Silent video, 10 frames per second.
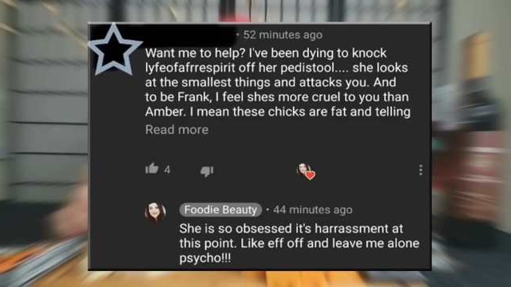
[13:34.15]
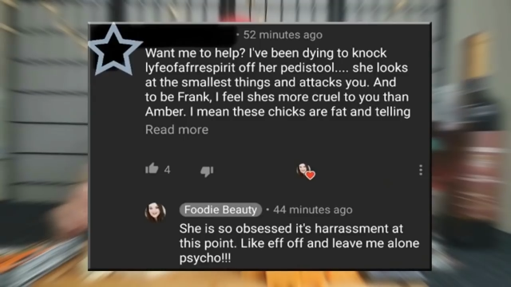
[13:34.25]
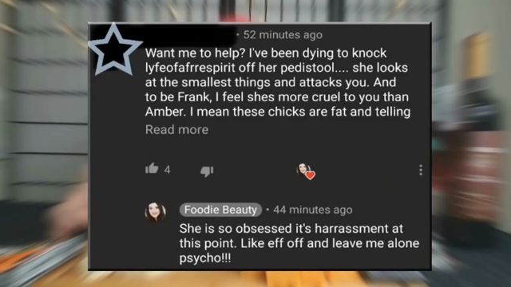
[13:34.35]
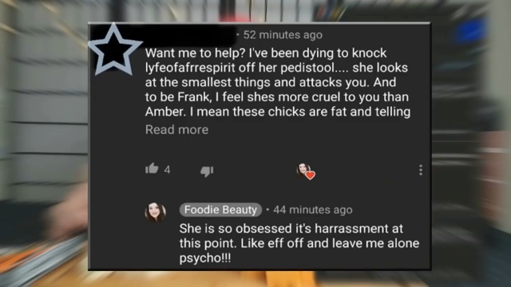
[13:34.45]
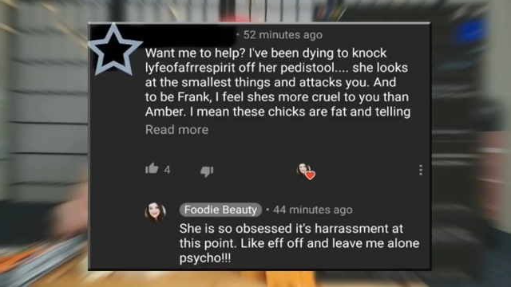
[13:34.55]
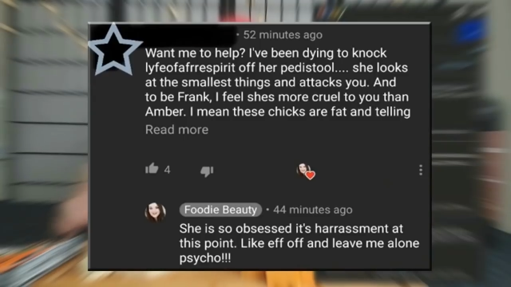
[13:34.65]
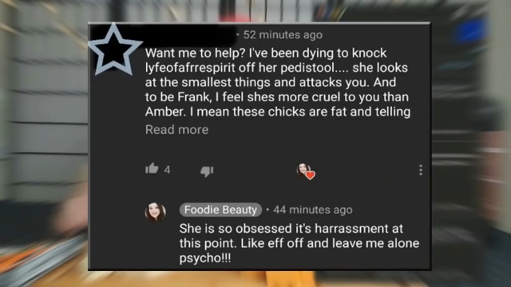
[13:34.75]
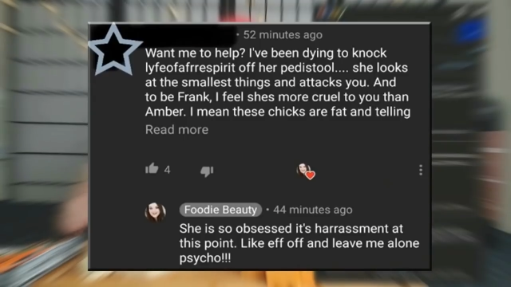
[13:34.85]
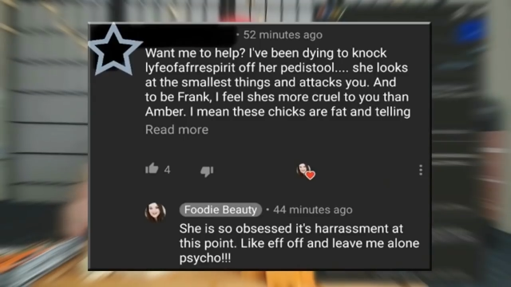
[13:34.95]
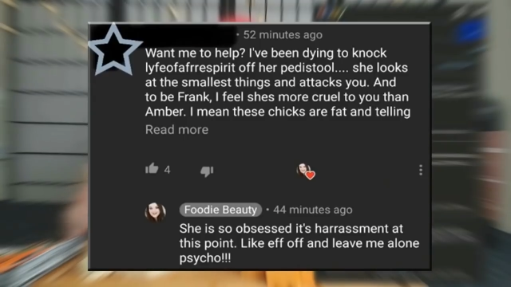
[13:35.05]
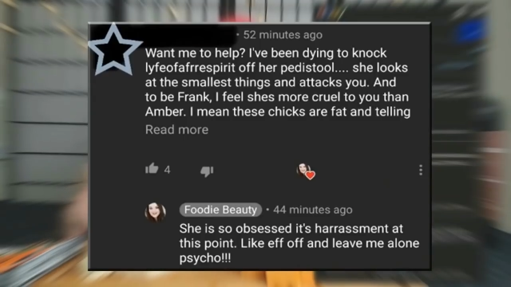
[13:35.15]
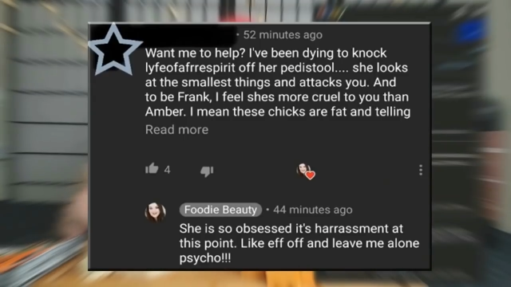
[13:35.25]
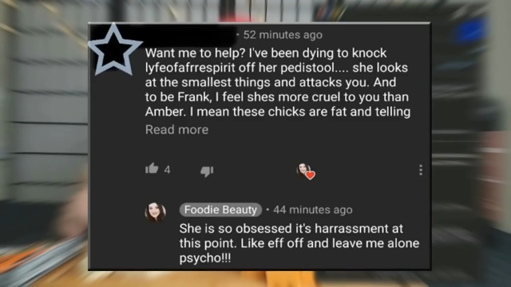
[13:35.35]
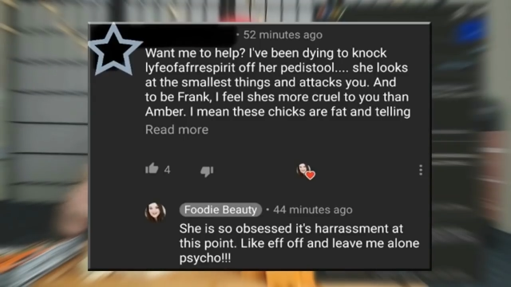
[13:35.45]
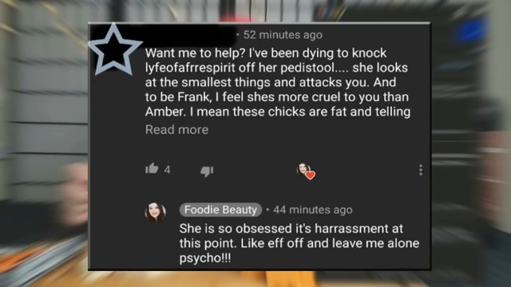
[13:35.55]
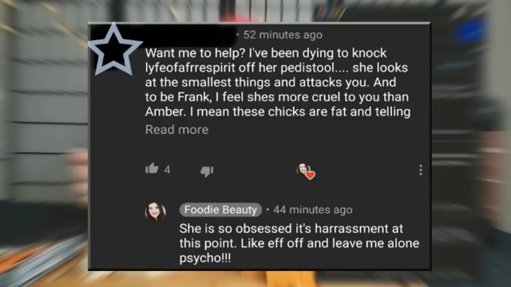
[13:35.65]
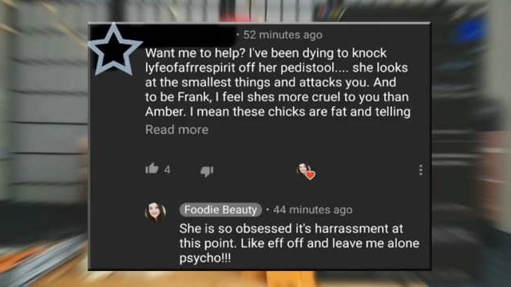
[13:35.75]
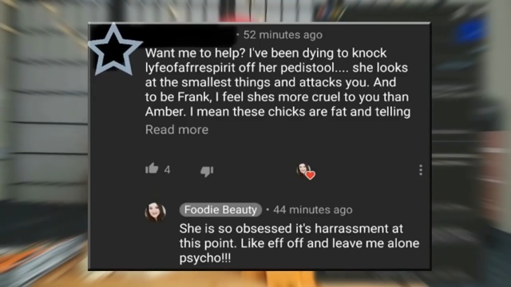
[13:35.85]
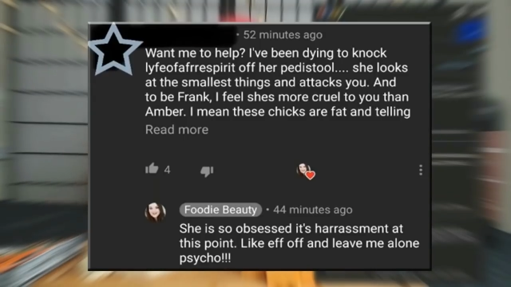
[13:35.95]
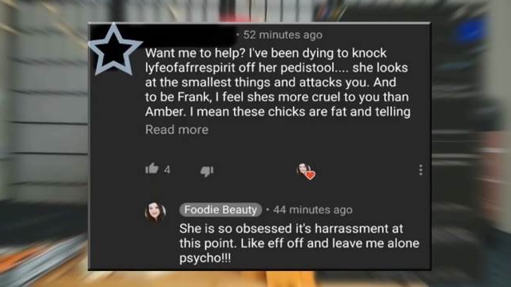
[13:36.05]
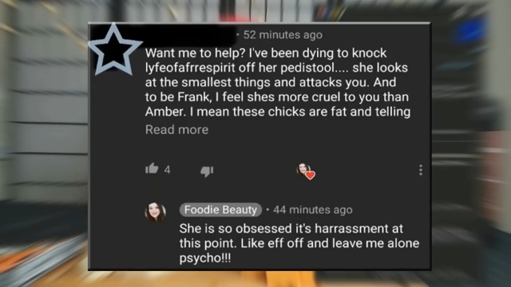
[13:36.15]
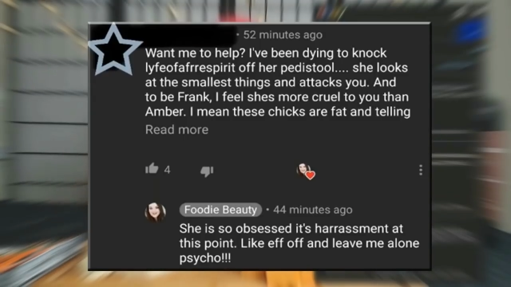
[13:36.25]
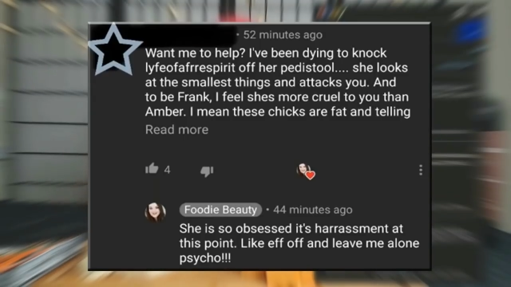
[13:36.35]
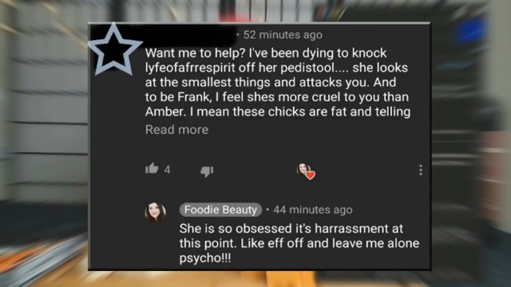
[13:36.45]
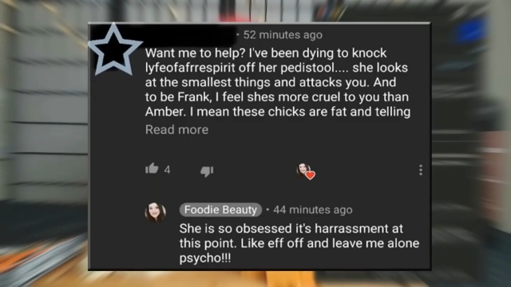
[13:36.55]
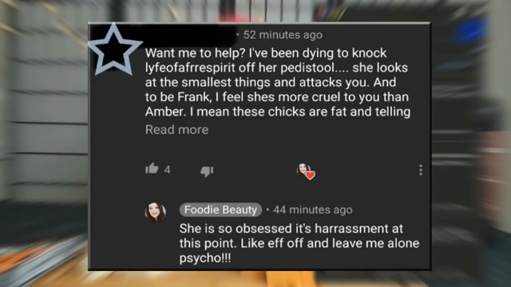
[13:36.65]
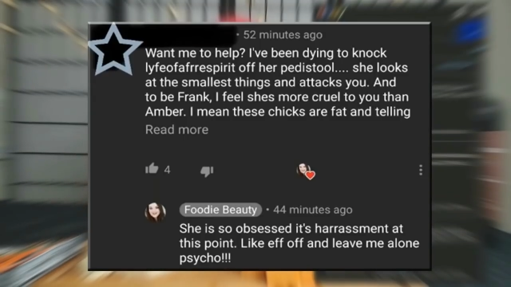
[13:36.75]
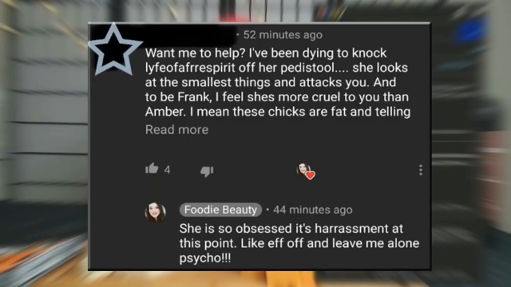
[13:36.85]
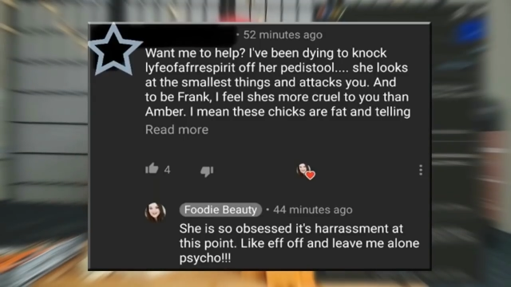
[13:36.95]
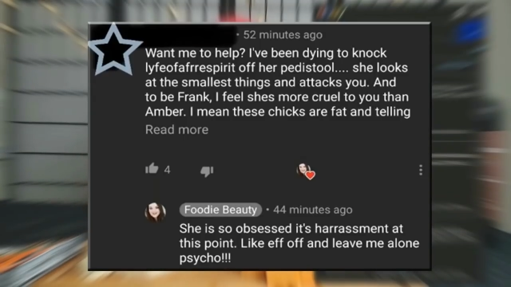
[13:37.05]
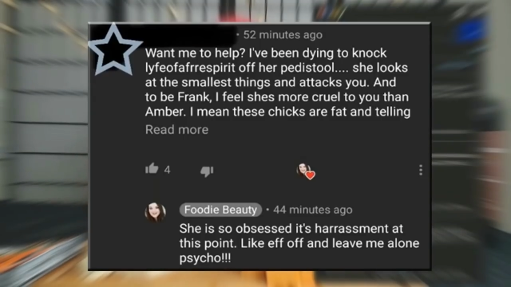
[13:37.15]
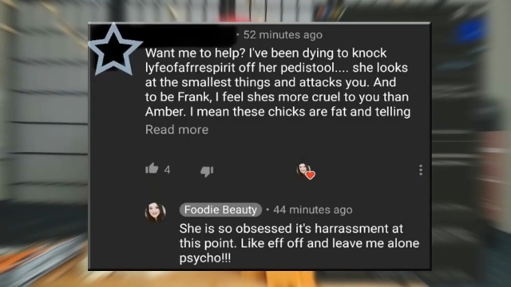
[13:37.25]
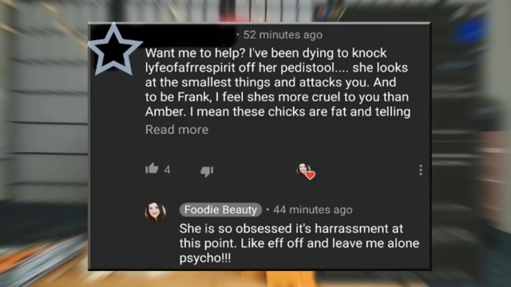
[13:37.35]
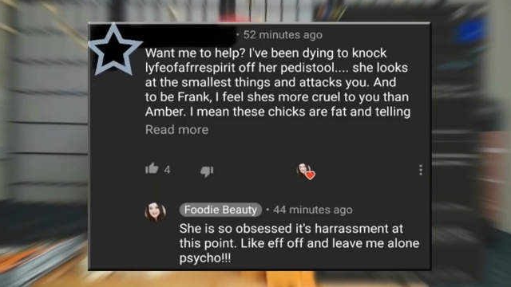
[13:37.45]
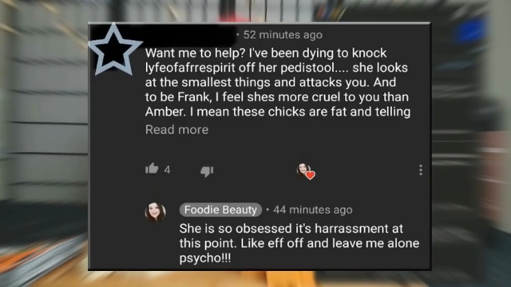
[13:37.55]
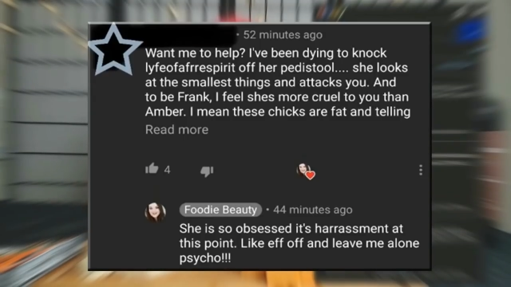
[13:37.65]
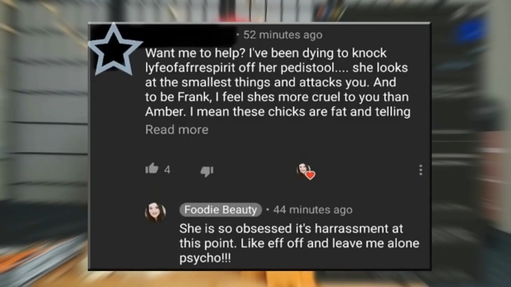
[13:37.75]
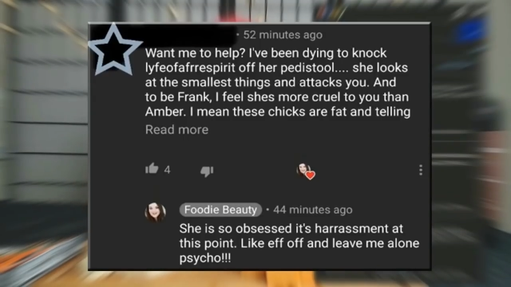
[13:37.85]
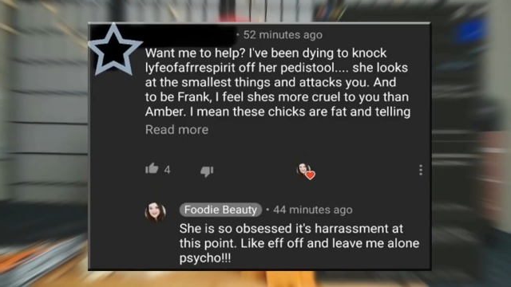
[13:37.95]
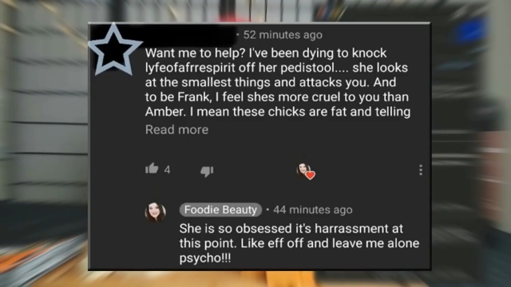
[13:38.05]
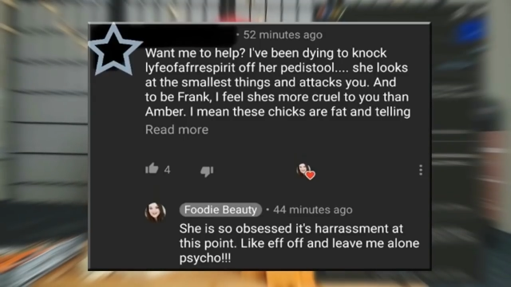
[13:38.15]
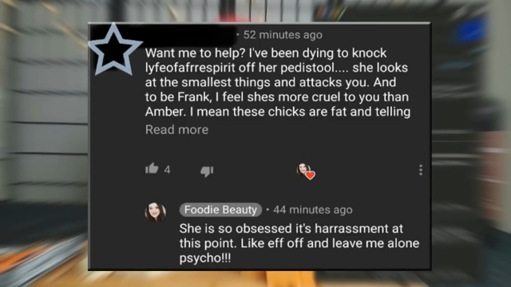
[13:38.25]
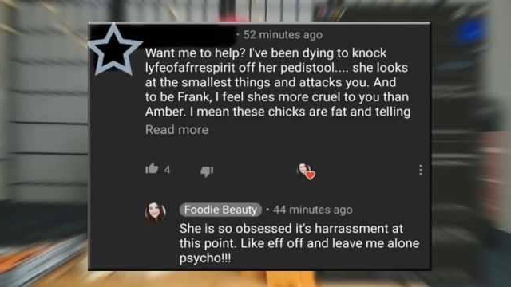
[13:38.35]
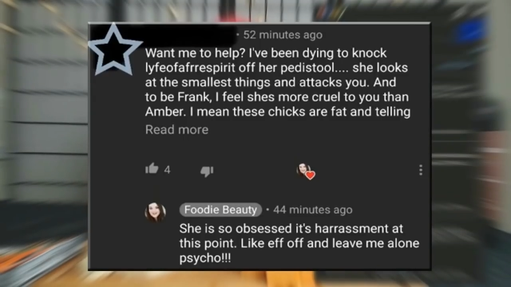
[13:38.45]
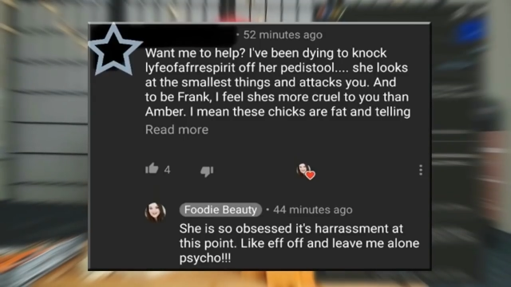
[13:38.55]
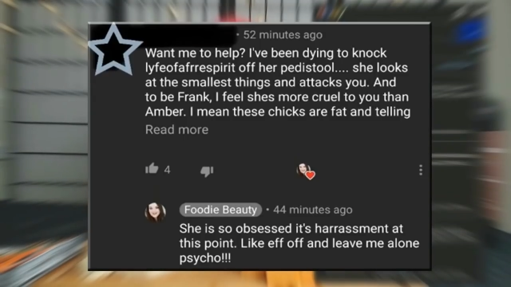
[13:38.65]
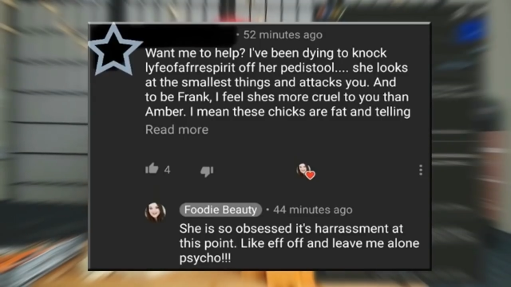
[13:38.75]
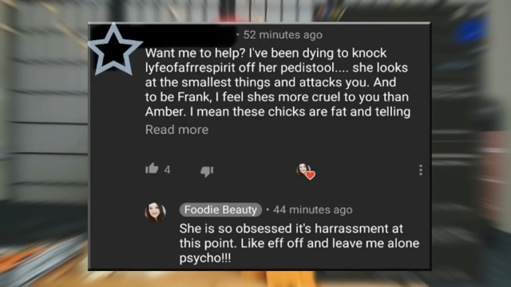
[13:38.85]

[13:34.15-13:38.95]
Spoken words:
[unreadable: no face in view]